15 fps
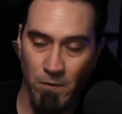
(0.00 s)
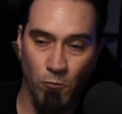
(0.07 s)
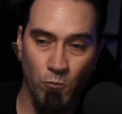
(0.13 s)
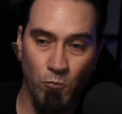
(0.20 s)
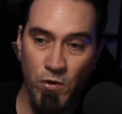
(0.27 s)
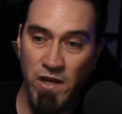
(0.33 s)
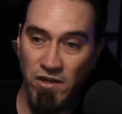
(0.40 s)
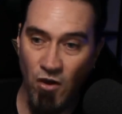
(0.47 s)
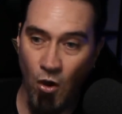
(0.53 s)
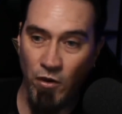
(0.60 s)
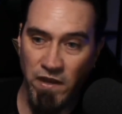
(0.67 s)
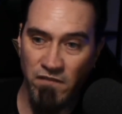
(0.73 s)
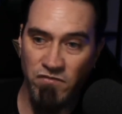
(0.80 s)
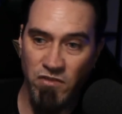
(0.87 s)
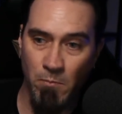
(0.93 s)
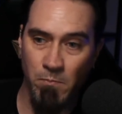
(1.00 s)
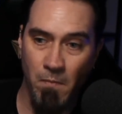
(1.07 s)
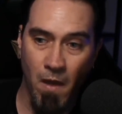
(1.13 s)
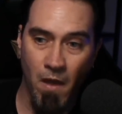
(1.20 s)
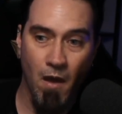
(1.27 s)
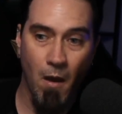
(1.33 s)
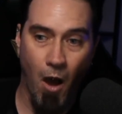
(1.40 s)
we don't give them
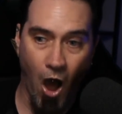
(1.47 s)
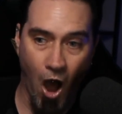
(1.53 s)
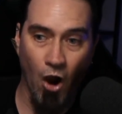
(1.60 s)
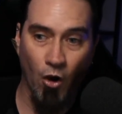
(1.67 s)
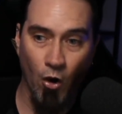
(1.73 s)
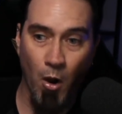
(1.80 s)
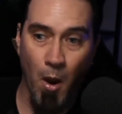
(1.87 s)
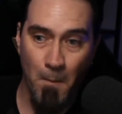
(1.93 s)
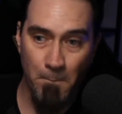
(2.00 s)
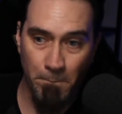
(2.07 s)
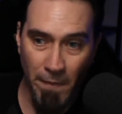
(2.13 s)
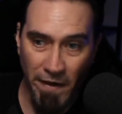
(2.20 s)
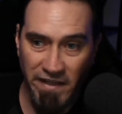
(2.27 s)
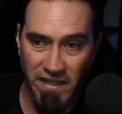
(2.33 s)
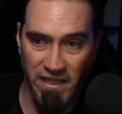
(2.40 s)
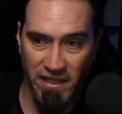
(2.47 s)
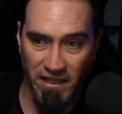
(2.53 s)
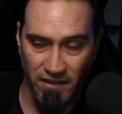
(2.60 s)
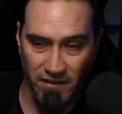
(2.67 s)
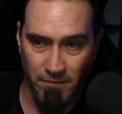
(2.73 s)
our money.